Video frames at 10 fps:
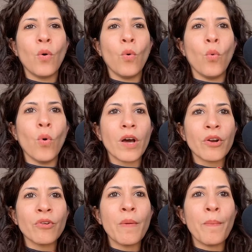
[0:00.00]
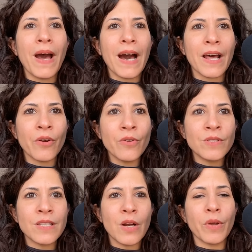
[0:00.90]
what are the
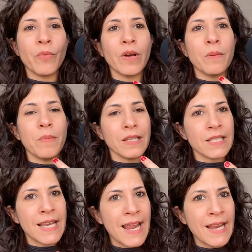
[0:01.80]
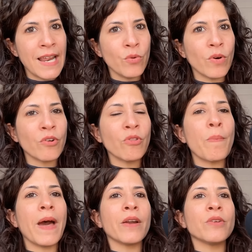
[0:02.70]
patterns that we want to maintain and what are the
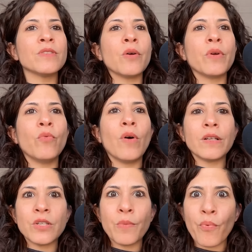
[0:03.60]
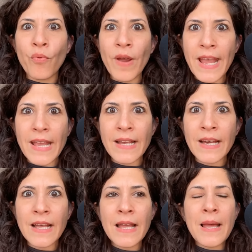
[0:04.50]
patterns that we want to break